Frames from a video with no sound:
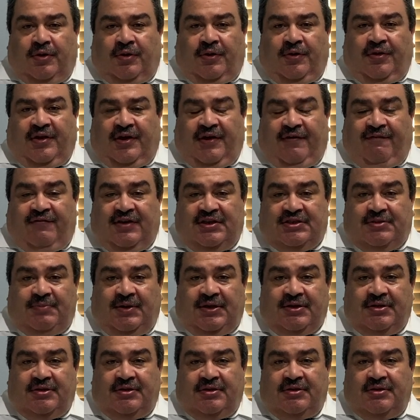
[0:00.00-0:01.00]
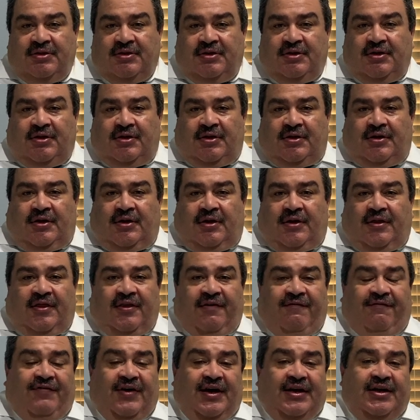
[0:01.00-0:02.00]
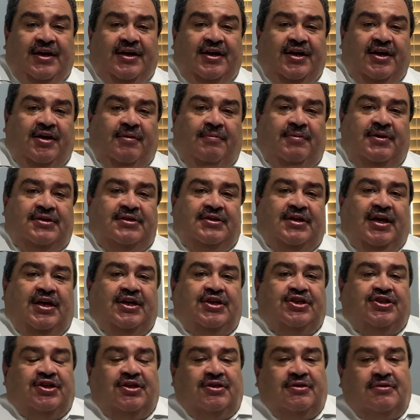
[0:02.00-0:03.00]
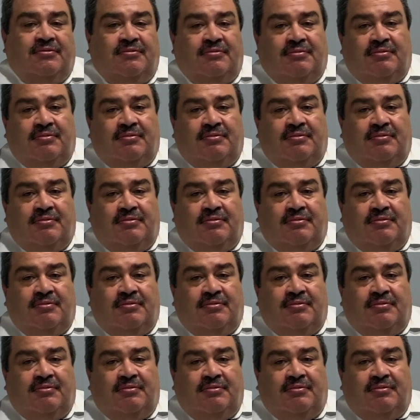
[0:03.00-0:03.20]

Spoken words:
on the investment. The final recommendation,